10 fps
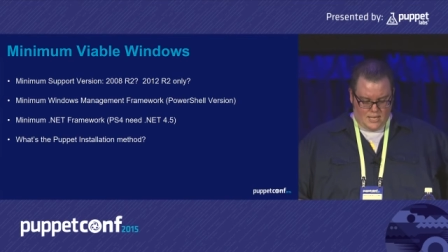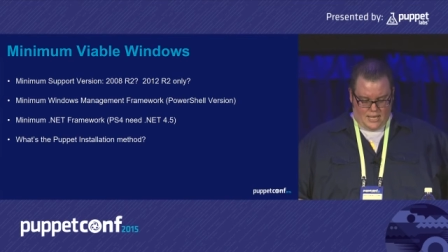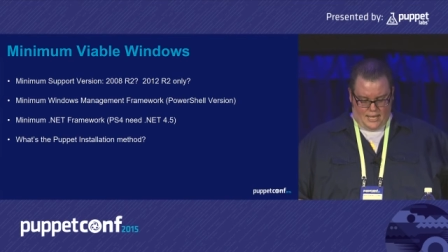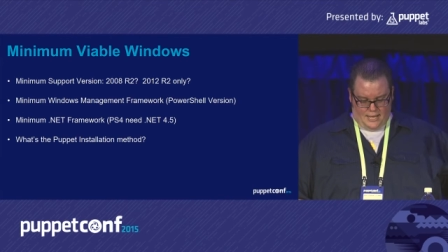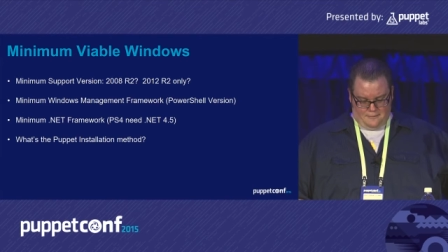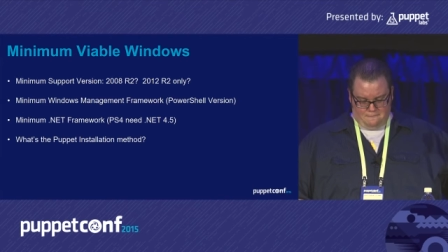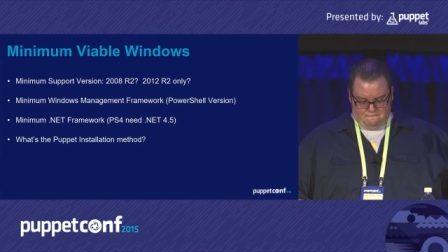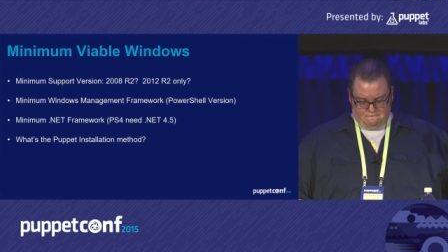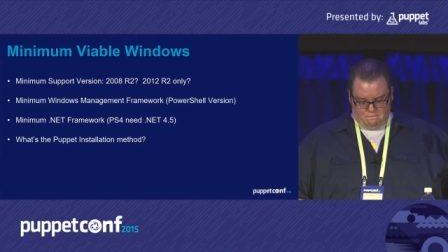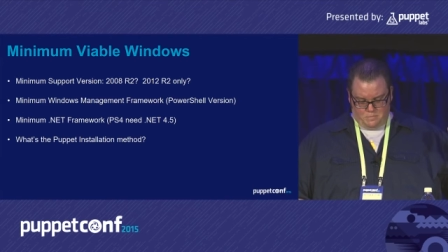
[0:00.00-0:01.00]
Uh,
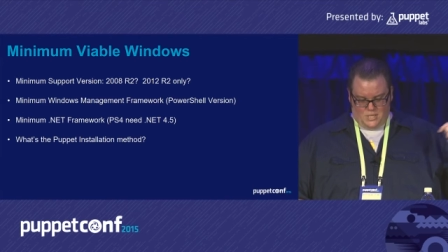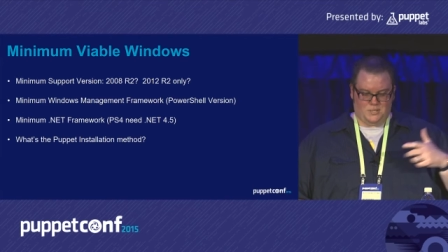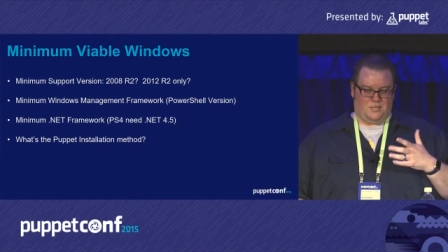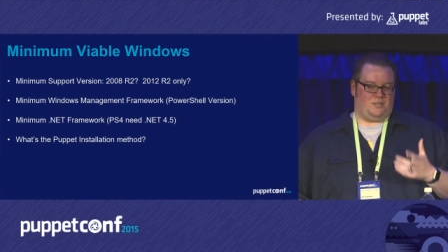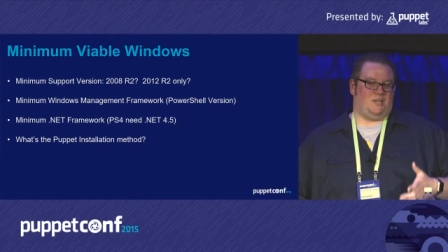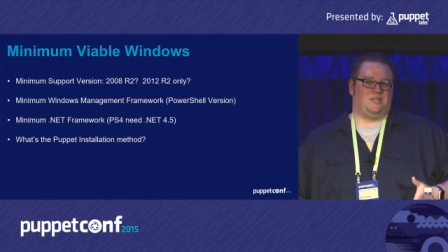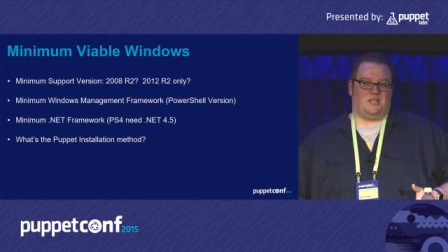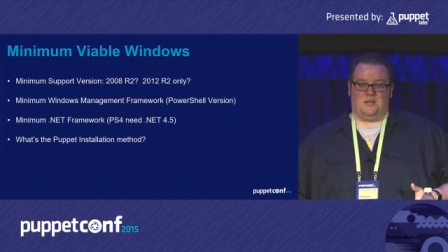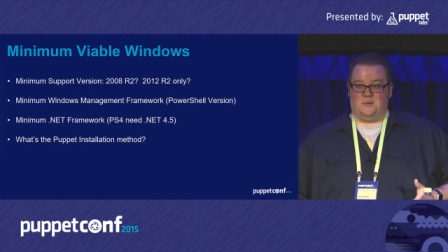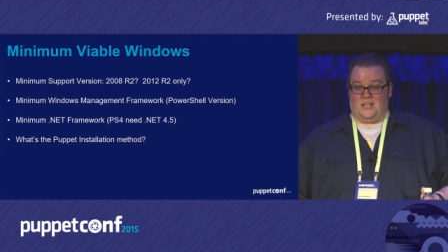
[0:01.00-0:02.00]
these are the things
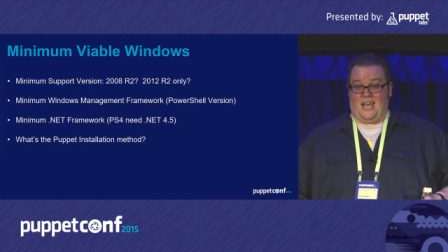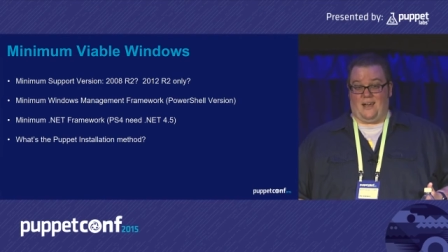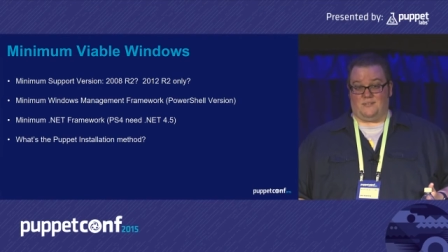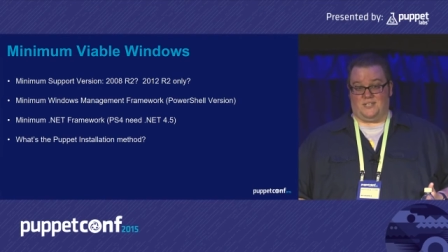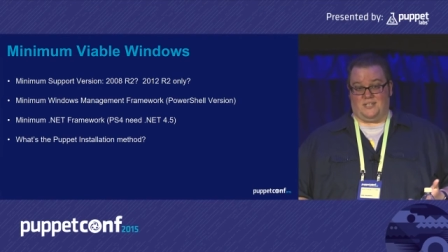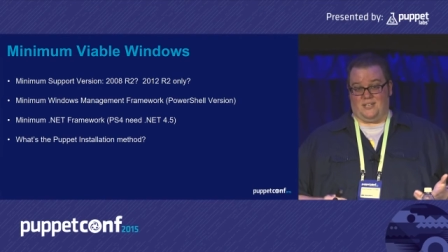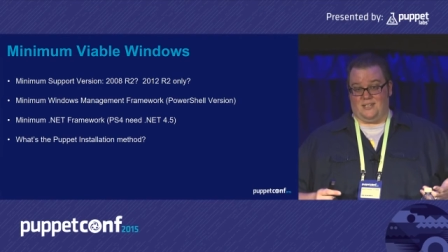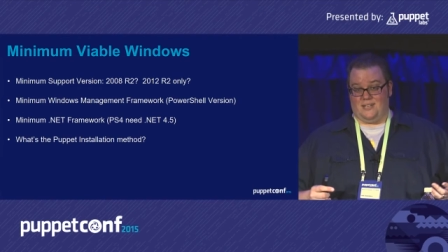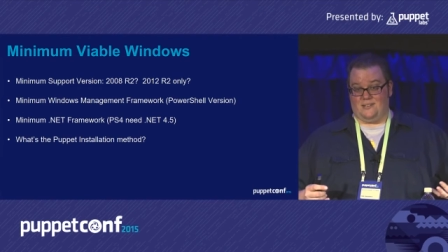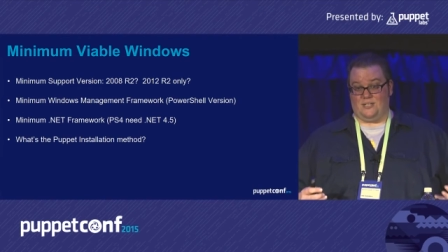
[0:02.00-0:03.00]
that you really have to
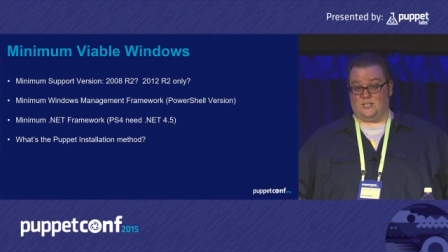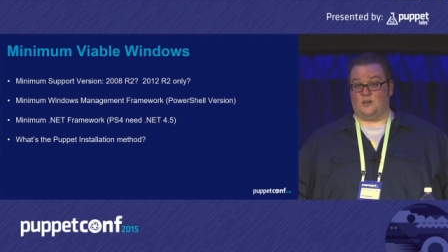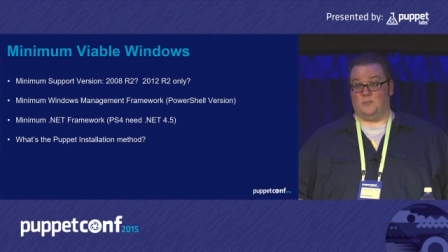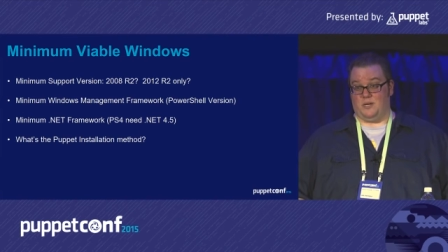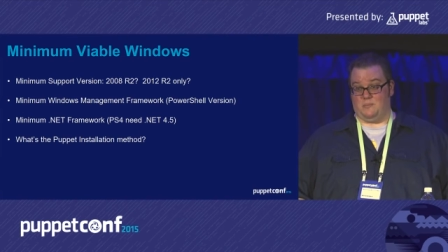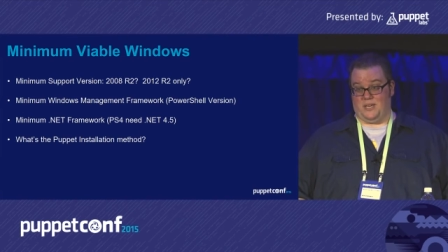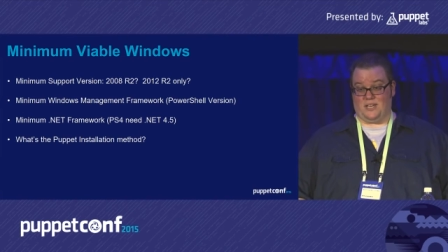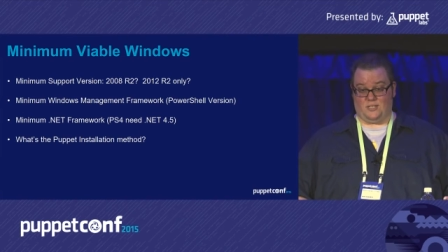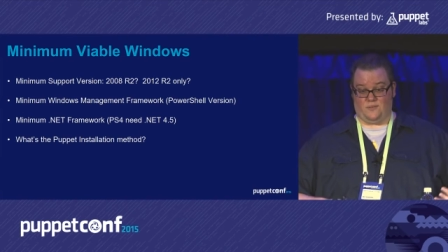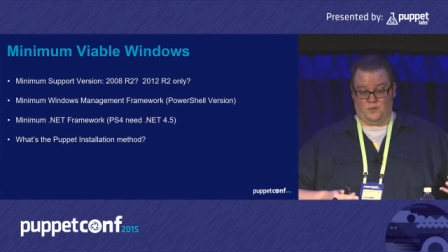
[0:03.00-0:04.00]
determine,
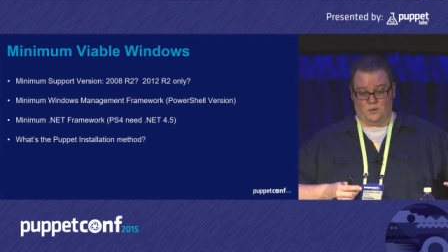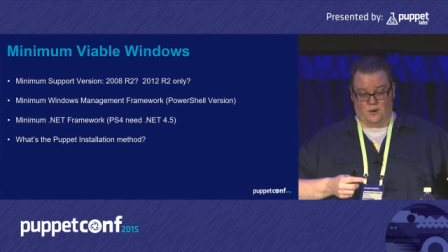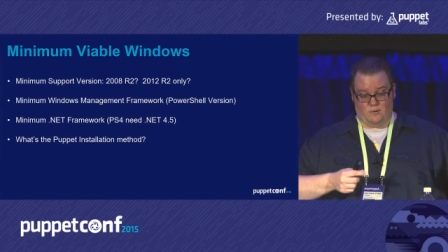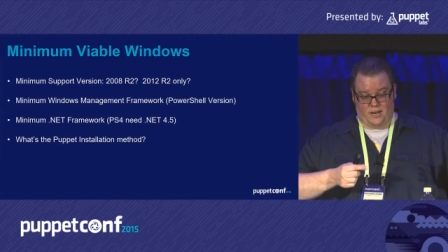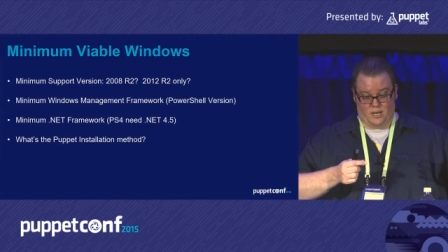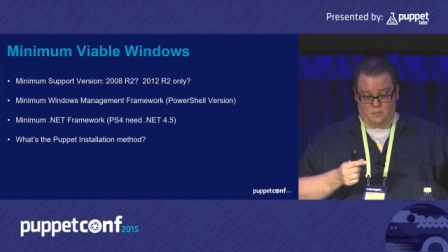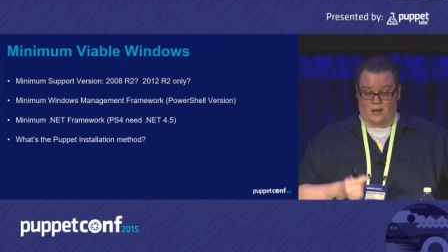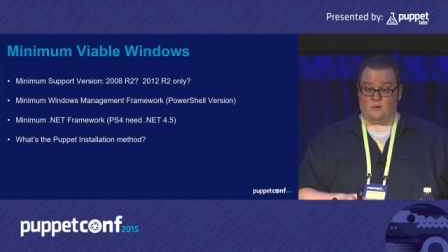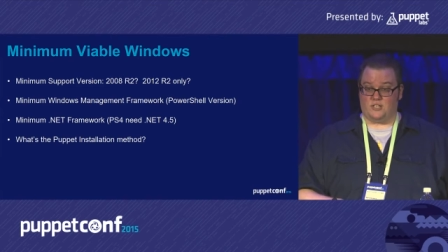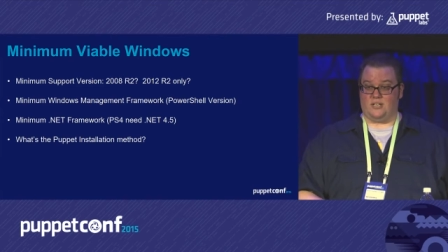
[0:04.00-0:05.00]
because if you are writing
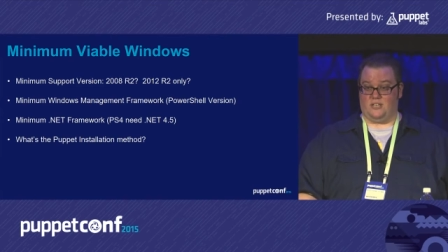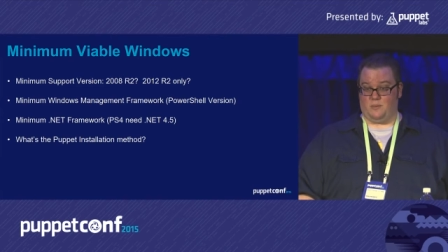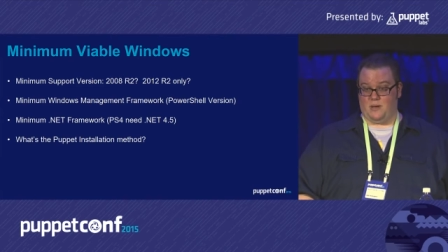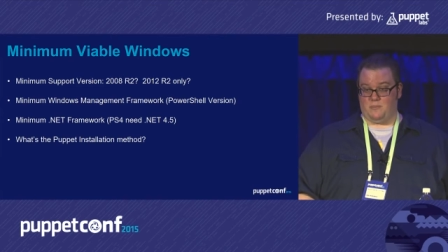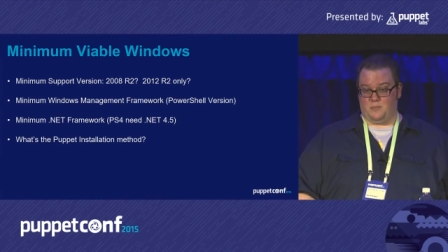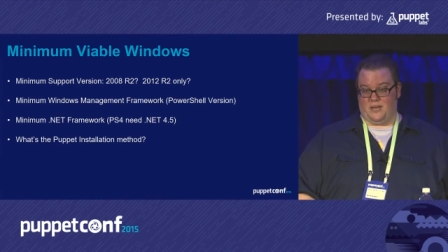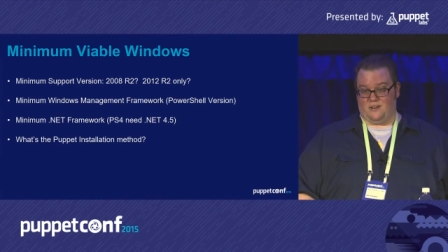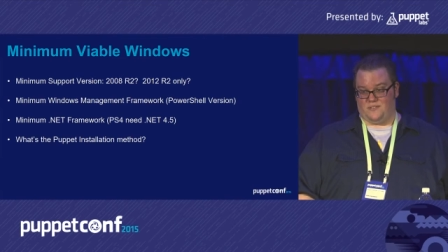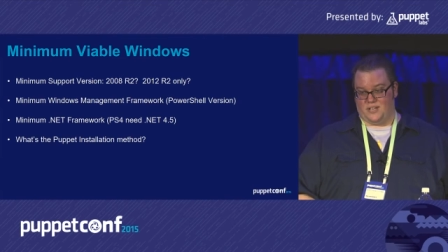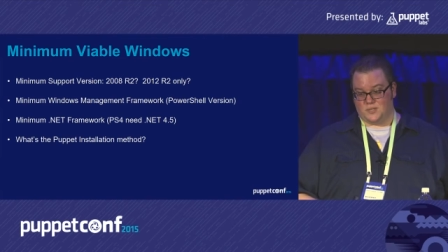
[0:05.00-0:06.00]
PowerShell into Puppet
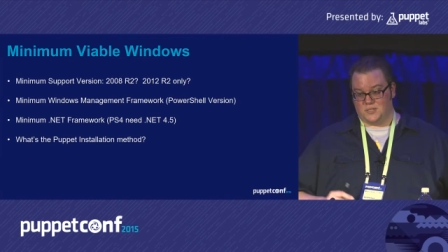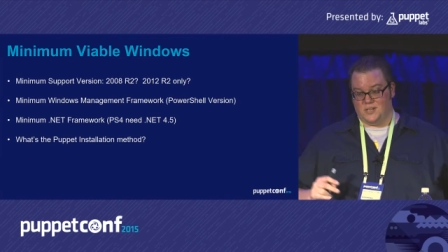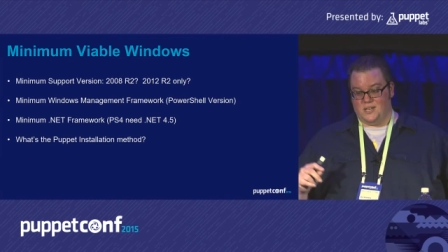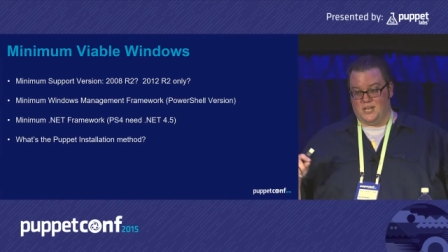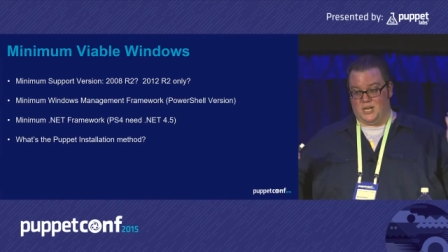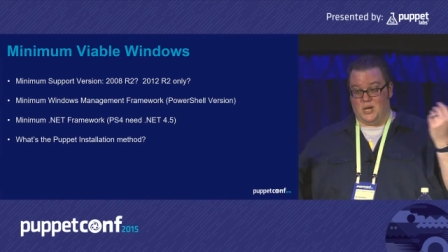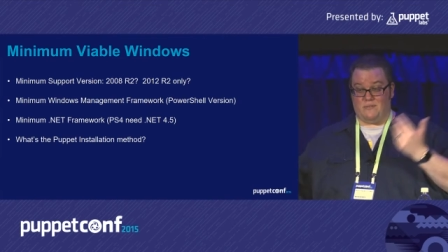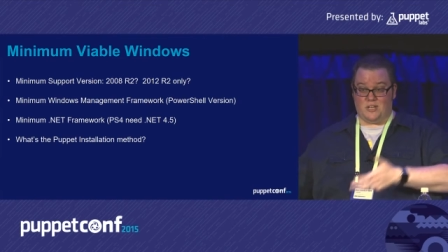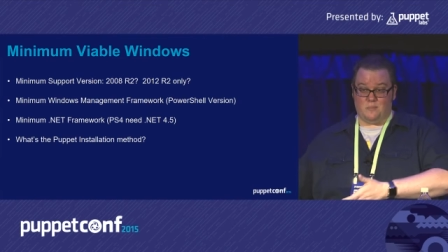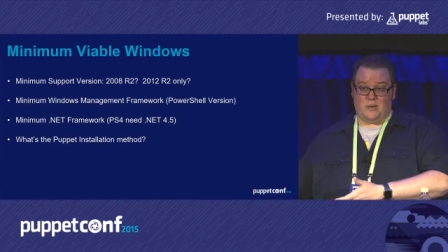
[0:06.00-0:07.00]
manifests, and you
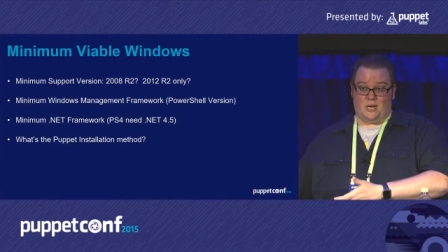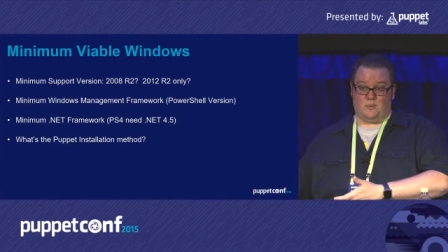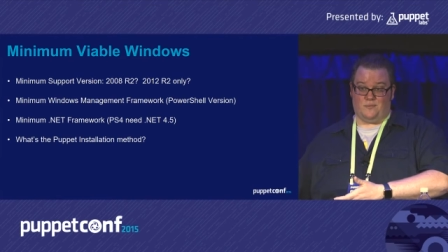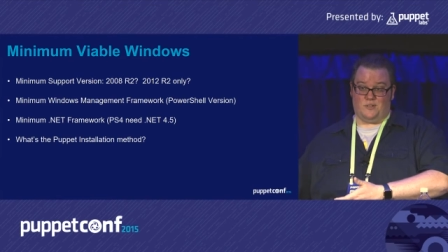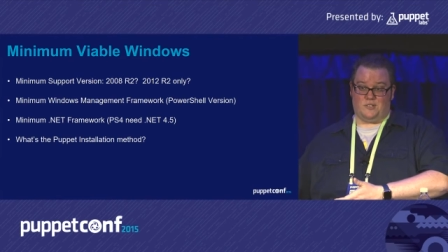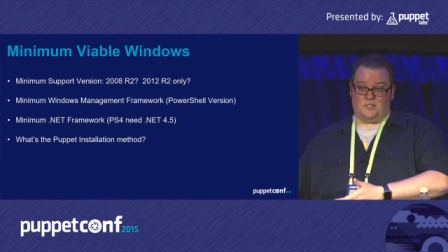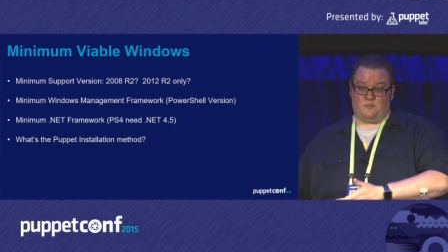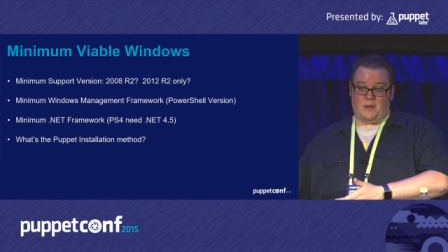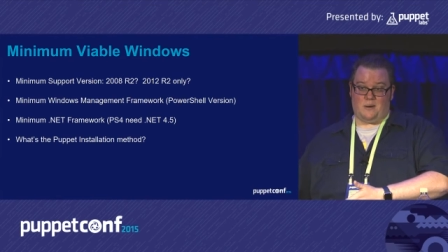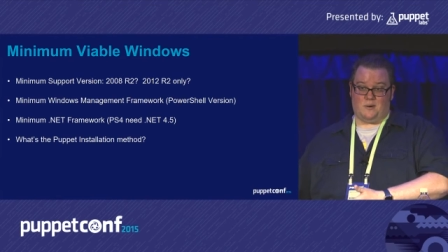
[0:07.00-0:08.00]
have incompatible versions
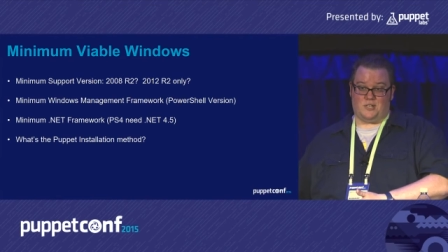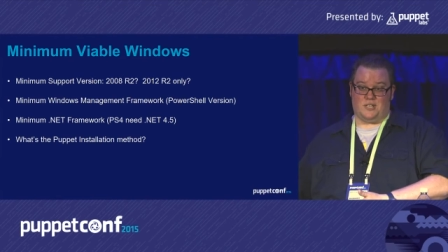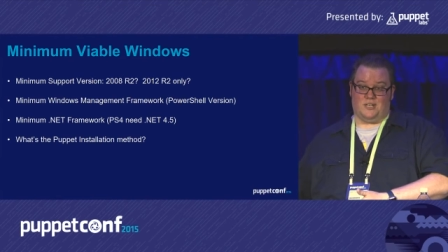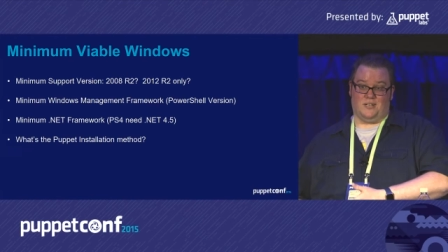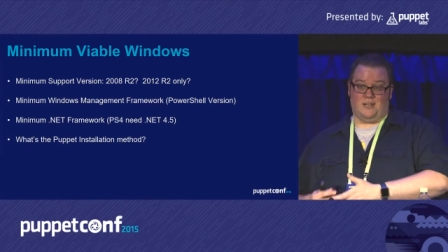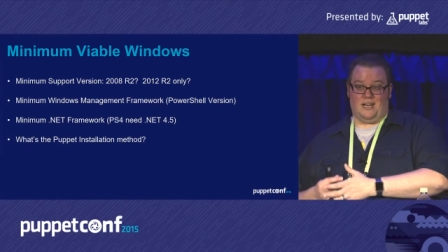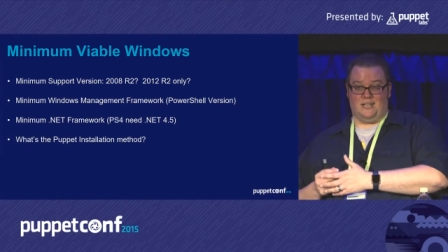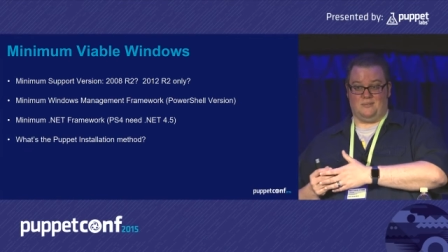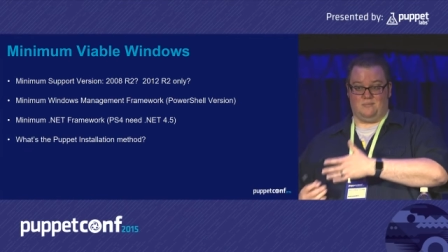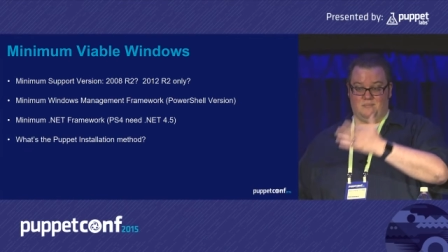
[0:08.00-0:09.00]
of PowerShell
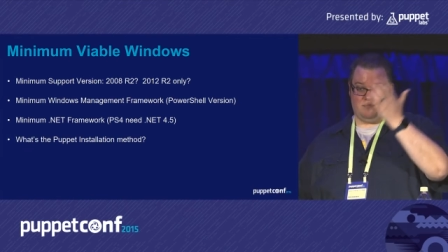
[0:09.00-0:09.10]
on